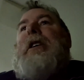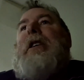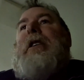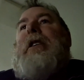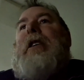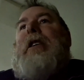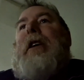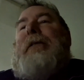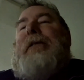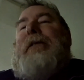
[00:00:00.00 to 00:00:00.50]

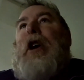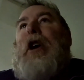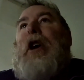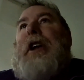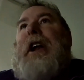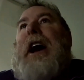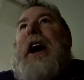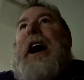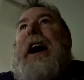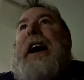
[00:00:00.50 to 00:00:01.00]
I find
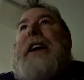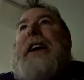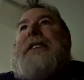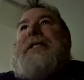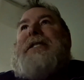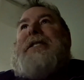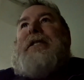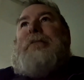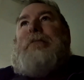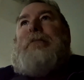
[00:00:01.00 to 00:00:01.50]
it hard
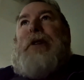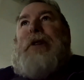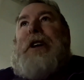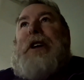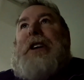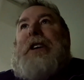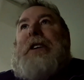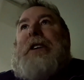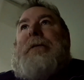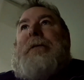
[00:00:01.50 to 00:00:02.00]
to
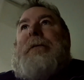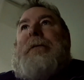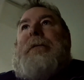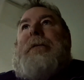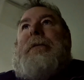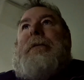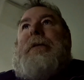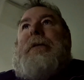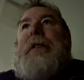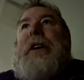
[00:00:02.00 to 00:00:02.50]
believe
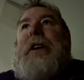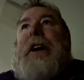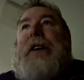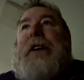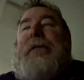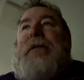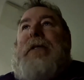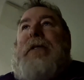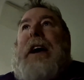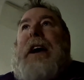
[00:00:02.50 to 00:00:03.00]
a
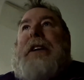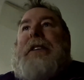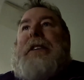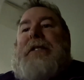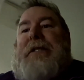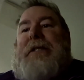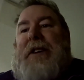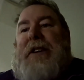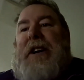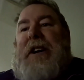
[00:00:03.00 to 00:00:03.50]
flat
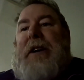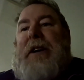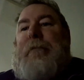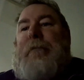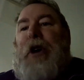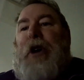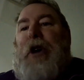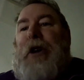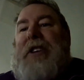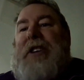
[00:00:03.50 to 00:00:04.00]

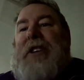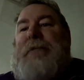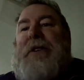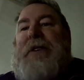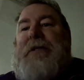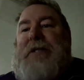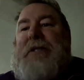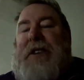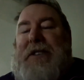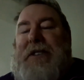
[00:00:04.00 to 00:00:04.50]
model is
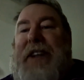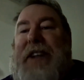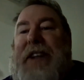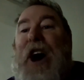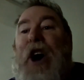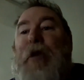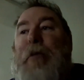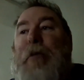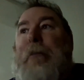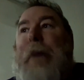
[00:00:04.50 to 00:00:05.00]
because there's
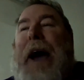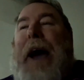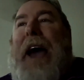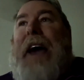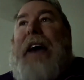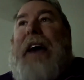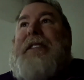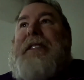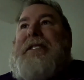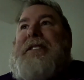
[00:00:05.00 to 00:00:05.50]
no
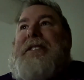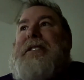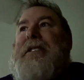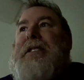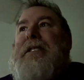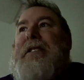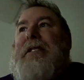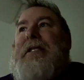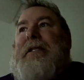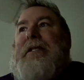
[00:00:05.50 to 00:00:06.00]
math
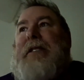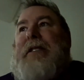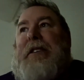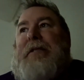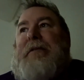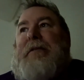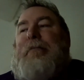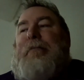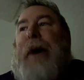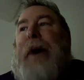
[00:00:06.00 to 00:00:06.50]
that
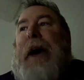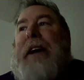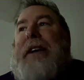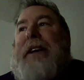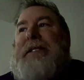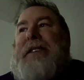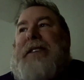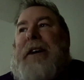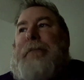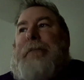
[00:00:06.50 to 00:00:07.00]

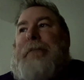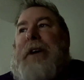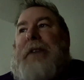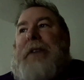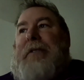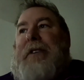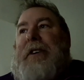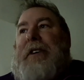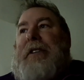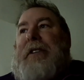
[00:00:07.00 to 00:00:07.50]
backs up
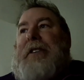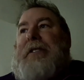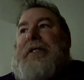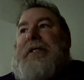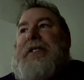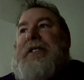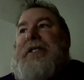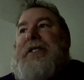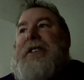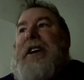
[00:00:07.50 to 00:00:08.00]
everything that
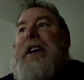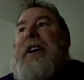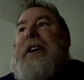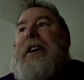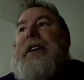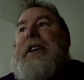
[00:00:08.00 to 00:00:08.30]
you say.